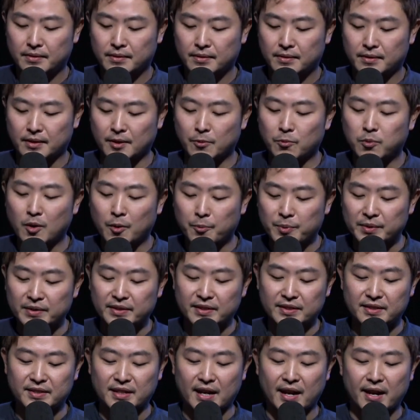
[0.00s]
And what we
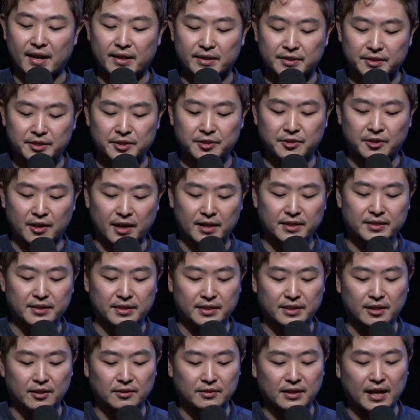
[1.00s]
desire is Christ in
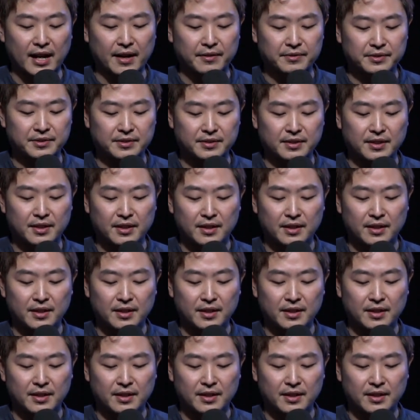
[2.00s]
our lives.